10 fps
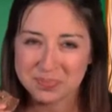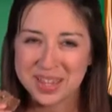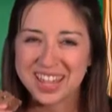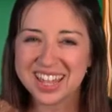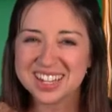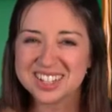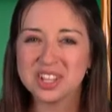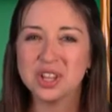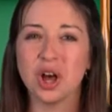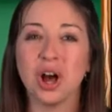It is the
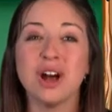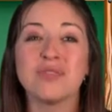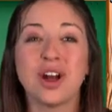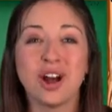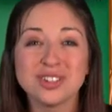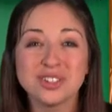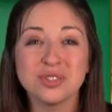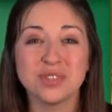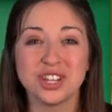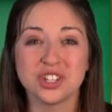law of
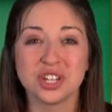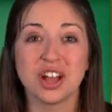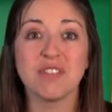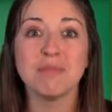conservation of